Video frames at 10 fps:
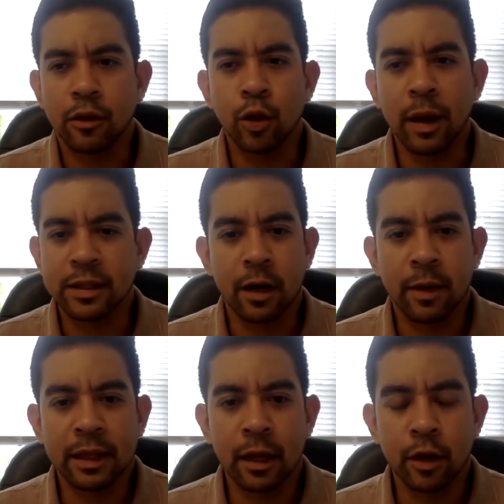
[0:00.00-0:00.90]
you mind talking about that
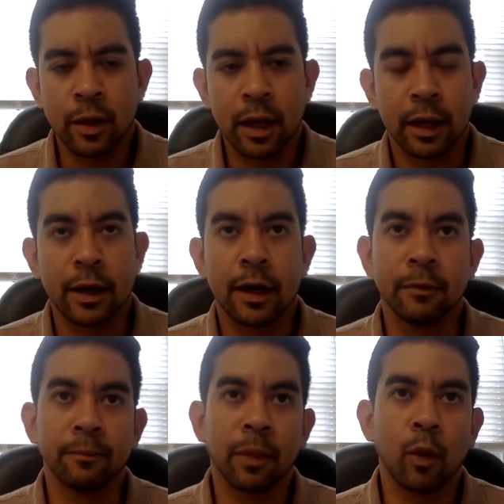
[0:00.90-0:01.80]
a little bit? Like,
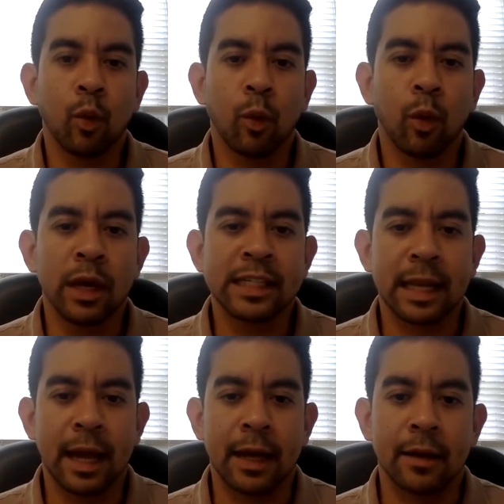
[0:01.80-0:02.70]
what is it
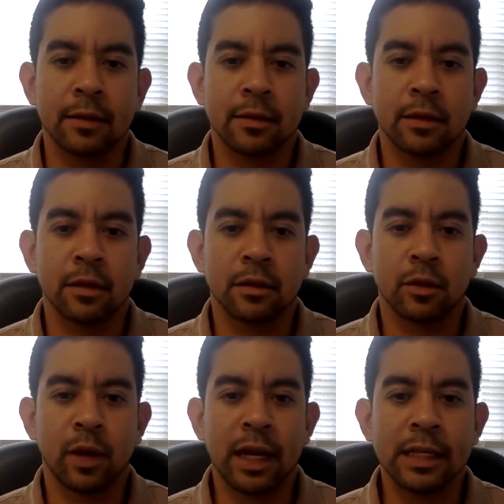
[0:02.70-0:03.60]
like to
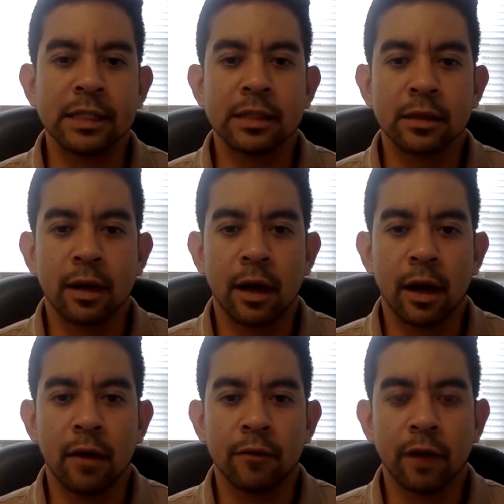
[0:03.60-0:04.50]
raise
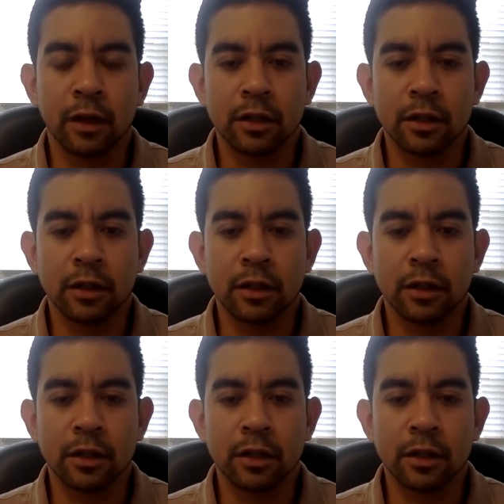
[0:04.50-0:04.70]
funds?